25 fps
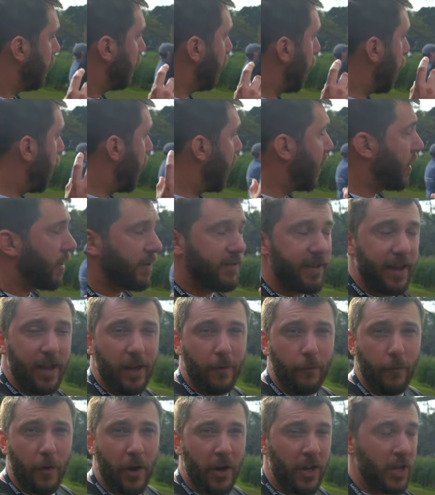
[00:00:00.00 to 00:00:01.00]
So we're going to
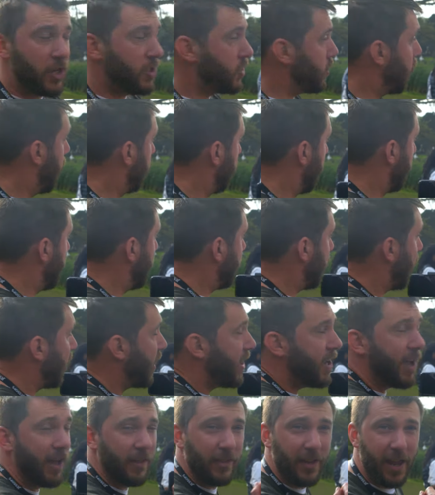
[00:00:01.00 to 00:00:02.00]
take advantage of the
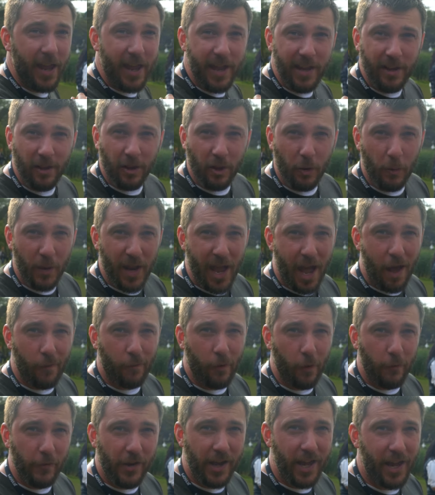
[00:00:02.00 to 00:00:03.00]
knight and the eagle that we
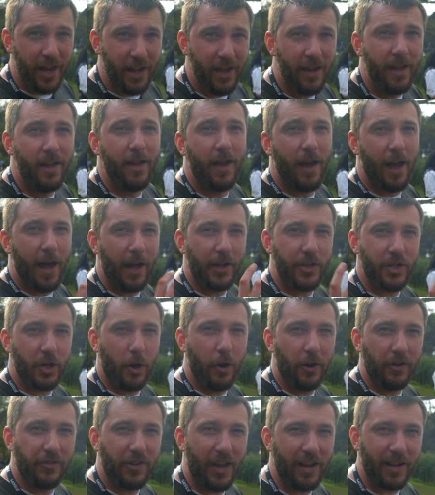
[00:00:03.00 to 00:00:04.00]
have over here and show
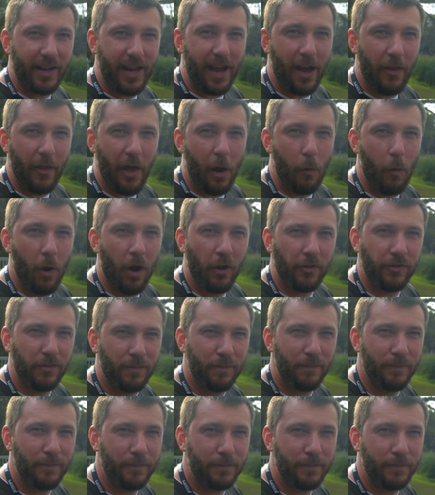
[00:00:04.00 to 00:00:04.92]
you exactly how that works.